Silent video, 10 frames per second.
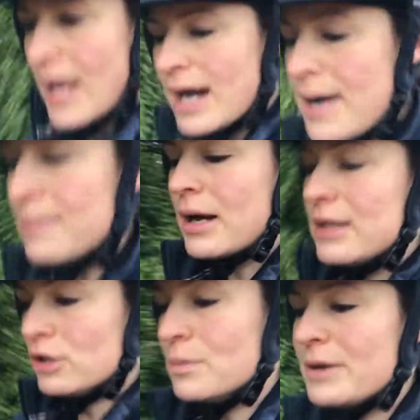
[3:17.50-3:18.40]
a
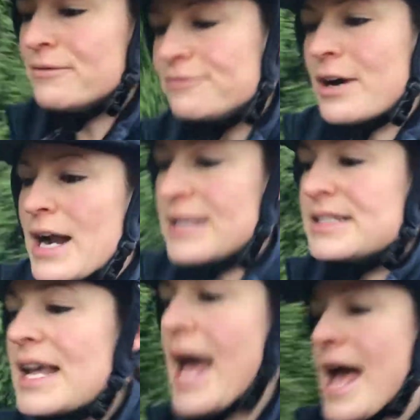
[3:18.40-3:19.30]
little bit in
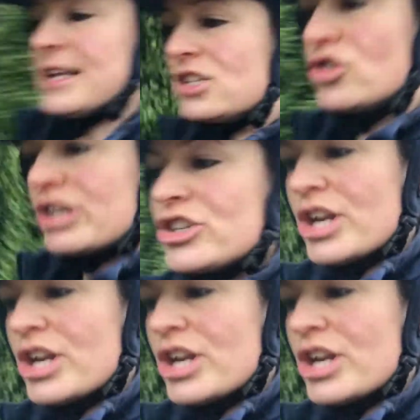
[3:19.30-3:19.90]
front, and stretch